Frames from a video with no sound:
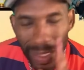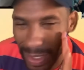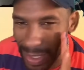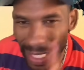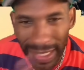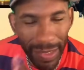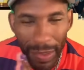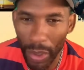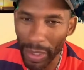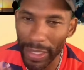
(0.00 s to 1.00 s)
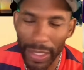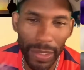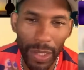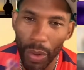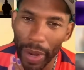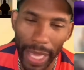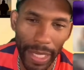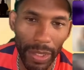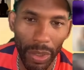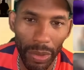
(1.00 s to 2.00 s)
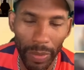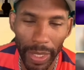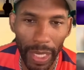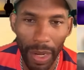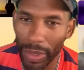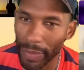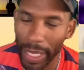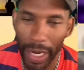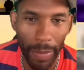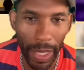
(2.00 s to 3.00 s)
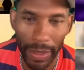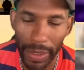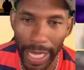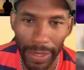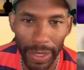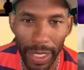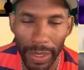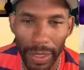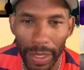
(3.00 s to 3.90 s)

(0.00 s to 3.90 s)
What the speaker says: Just go. Let's just go anecdotal with it. I don't even care about the stats or nothing.